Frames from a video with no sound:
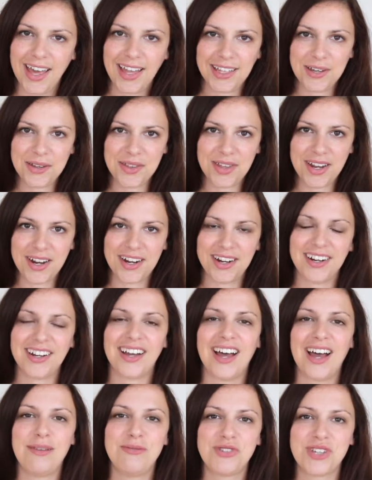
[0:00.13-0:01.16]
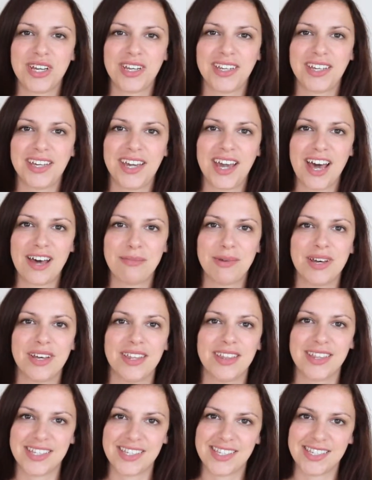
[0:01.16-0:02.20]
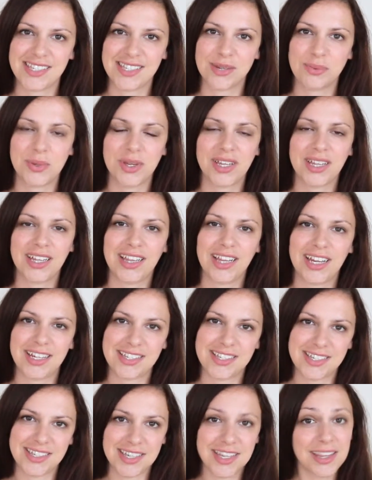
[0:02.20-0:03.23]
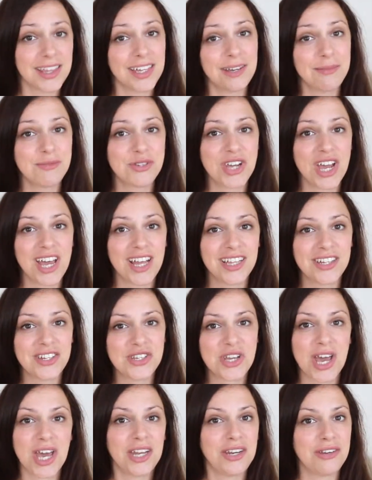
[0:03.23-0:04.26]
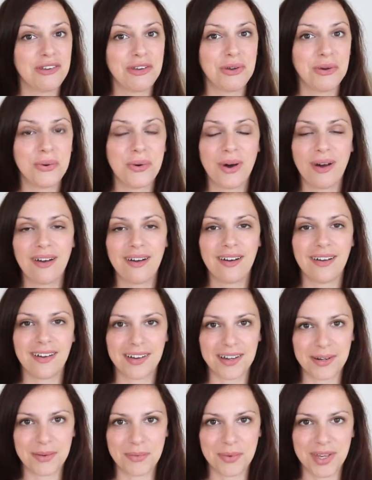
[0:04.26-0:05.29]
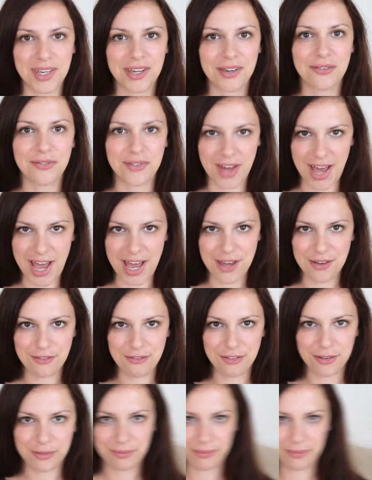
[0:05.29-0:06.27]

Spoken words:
Hello there, I'm Jen Kiaba. This is the weekly licensing theme challenge and you are on week 5.